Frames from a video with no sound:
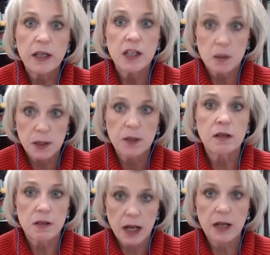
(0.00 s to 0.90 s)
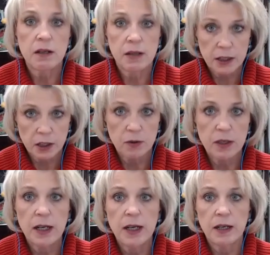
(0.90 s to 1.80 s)
experience that you
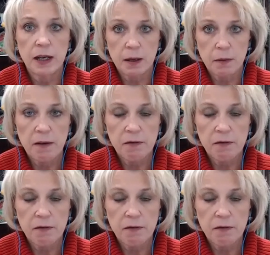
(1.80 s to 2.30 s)
need and